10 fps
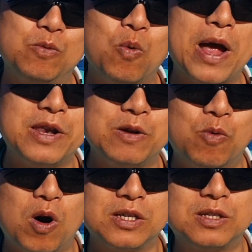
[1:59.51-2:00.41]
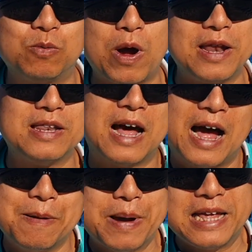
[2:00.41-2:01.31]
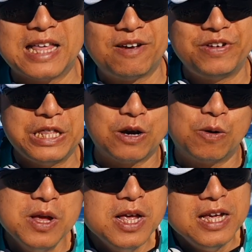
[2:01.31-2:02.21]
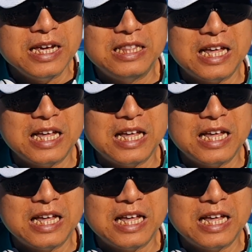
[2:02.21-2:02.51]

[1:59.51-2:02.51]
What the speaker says: when it was when I made that video. It